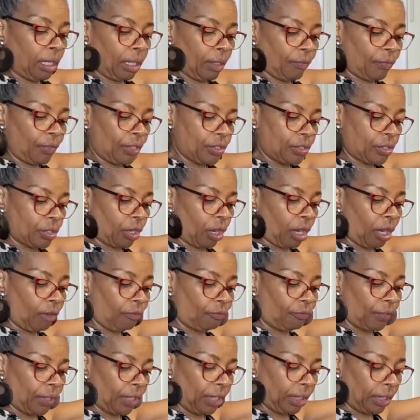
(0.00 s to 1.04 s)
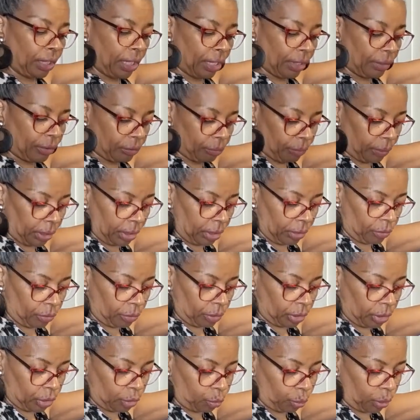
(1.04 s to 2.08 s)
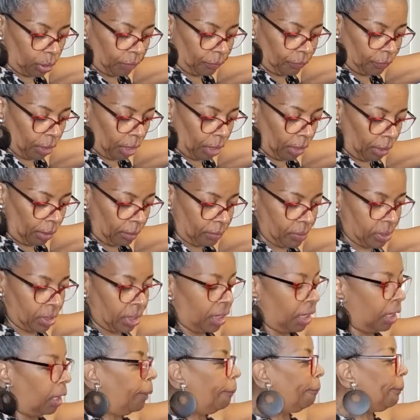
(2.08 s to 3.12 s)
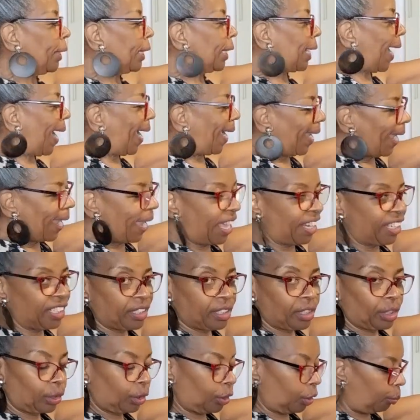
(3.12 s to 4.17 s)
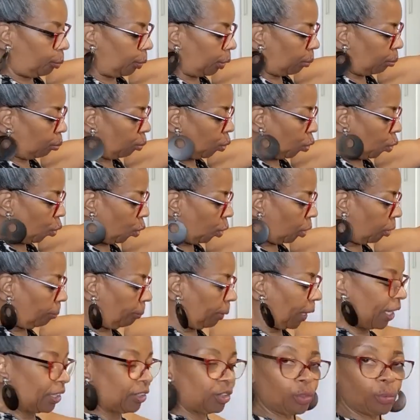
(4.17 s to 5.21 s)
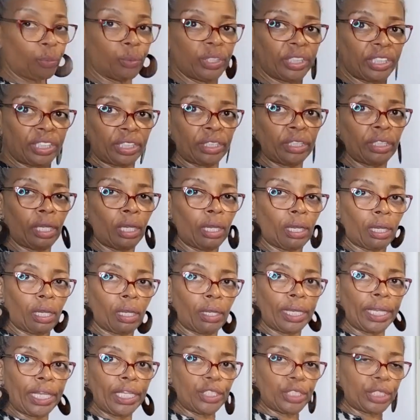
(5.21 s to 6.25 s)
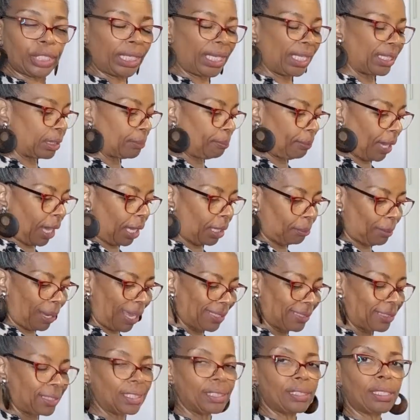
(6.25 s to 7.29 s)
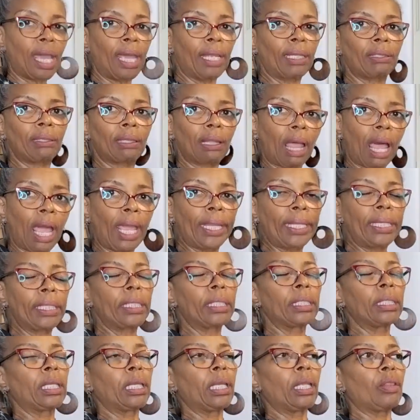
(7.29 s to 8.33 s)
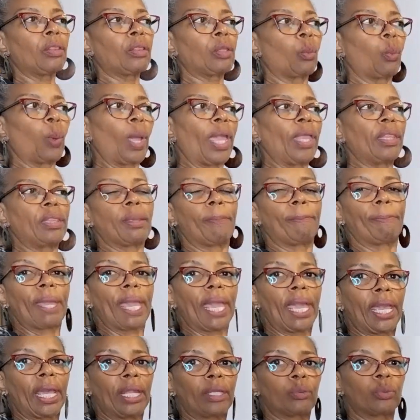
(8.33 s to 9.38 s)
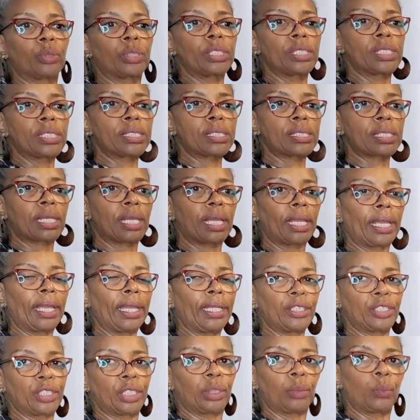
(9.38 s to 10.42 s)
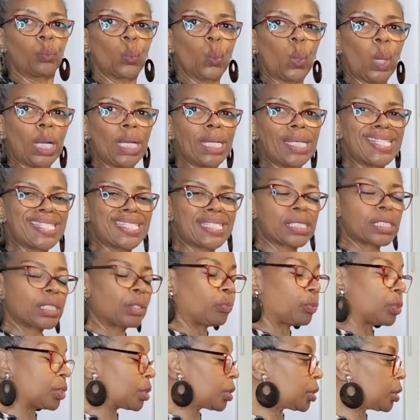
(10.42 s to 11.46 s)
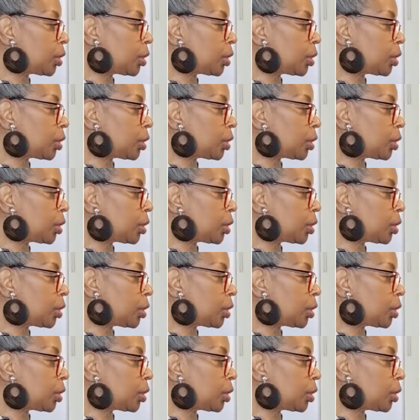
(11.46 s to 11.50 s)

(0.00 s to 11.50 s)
of the Scarfie at 312 yards, but I added a little bit more by doing edging at the bottom. I did not like the way the pattern's edging was. It was